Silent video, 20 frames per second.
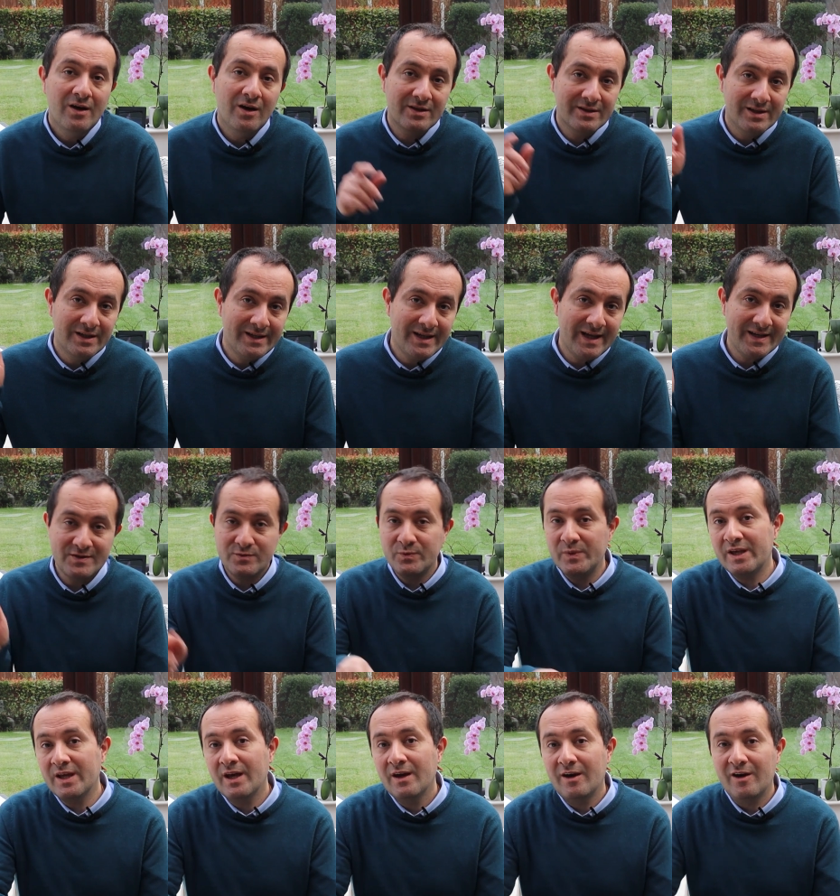Until next
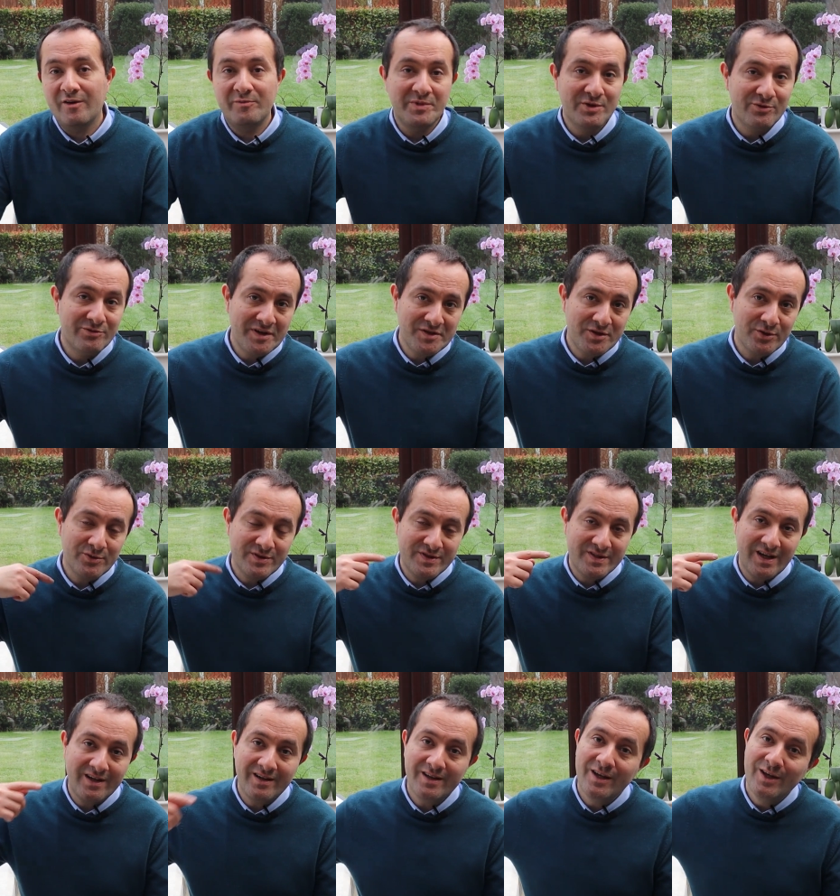week, I've been Reza
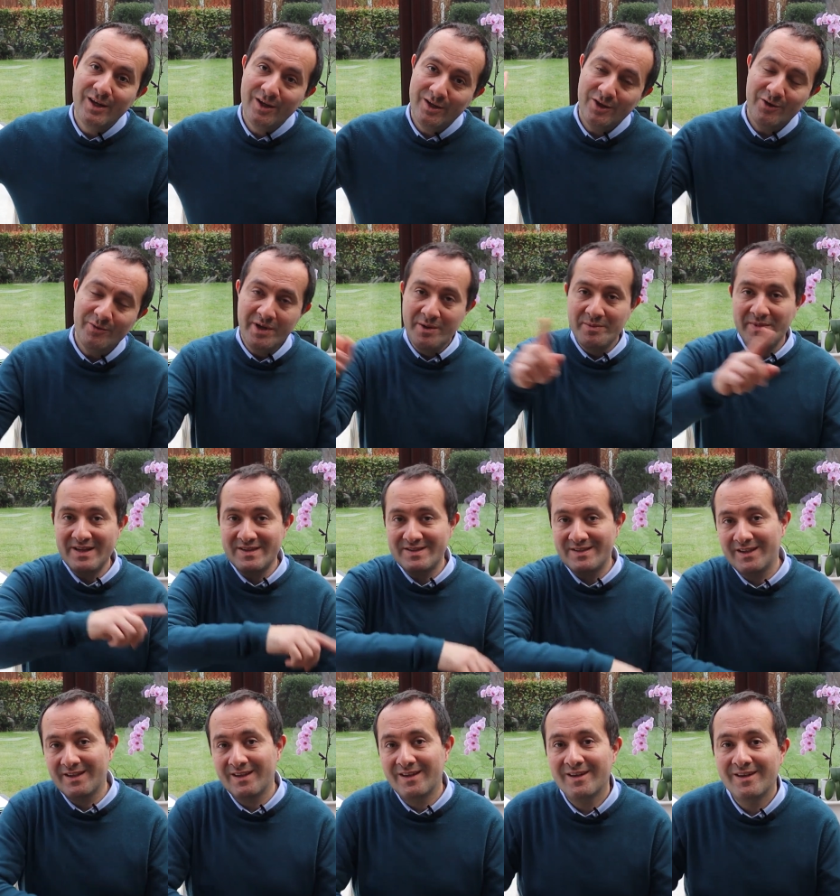Roudsari. You've been
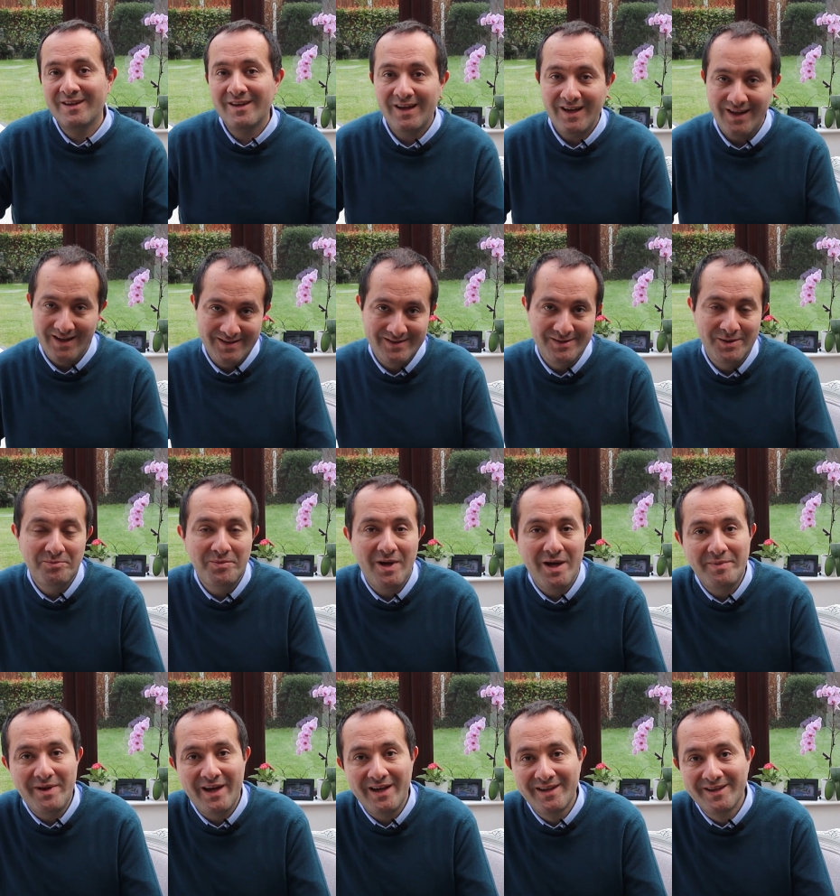amazing, and
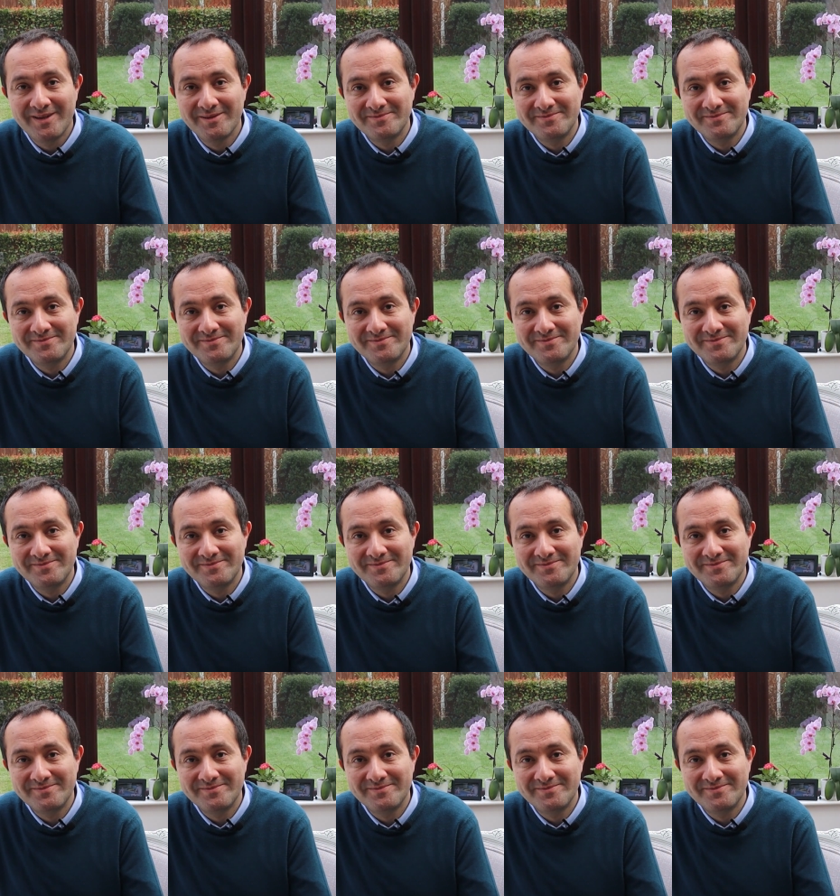bye-bye.